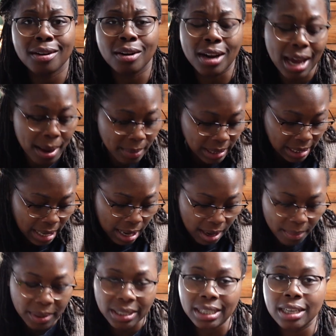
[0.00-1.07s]
Amazon, I
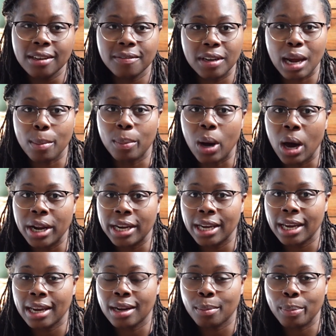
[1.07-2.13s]
believe, and I bought
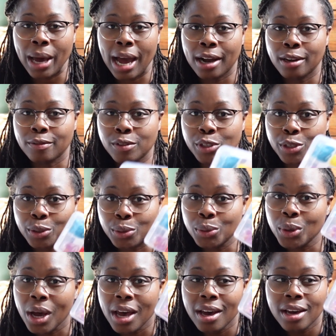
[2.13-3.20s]
it in a pack of 2.